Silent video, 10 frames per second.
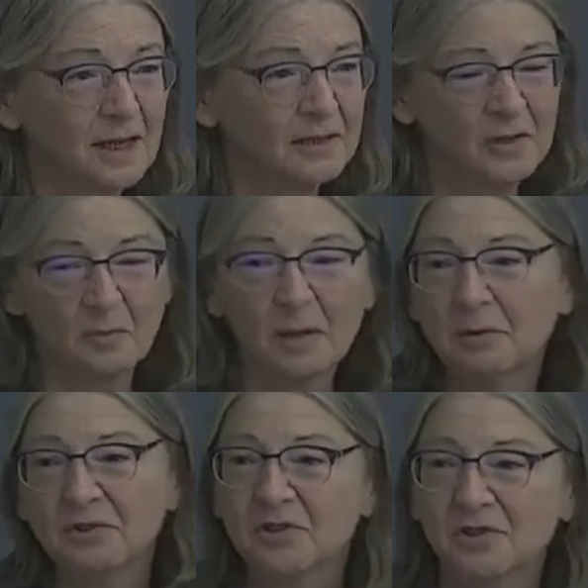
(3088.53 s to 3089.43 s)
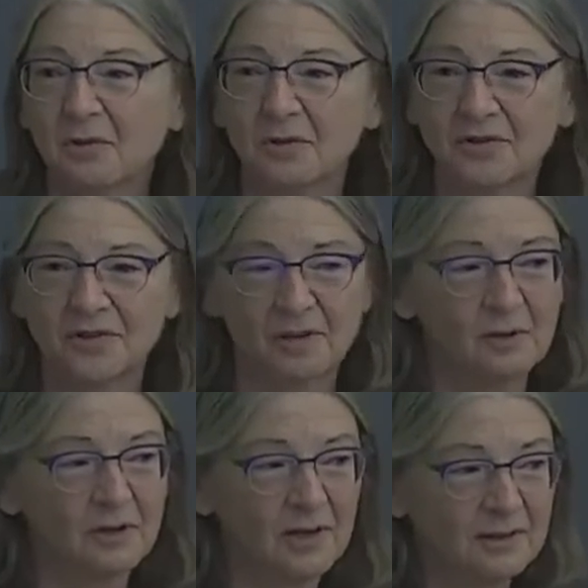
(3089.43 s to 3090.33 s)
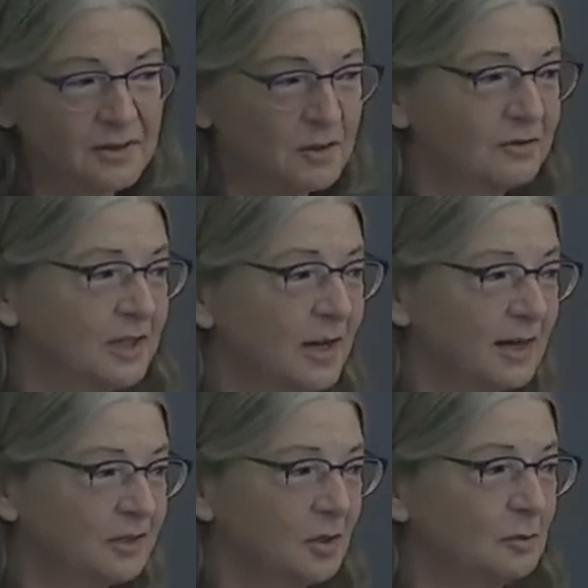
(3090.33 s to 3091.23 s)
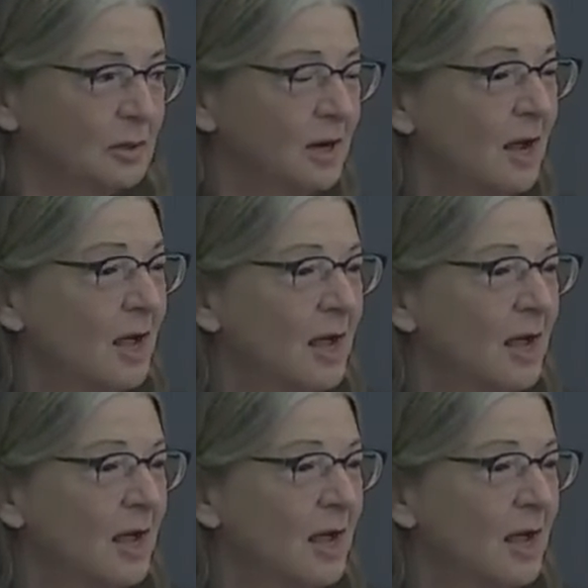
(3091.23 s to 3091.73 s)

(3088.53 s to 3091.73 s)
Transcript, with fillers: I don't know, maybe it was just over the summer and sort of into October.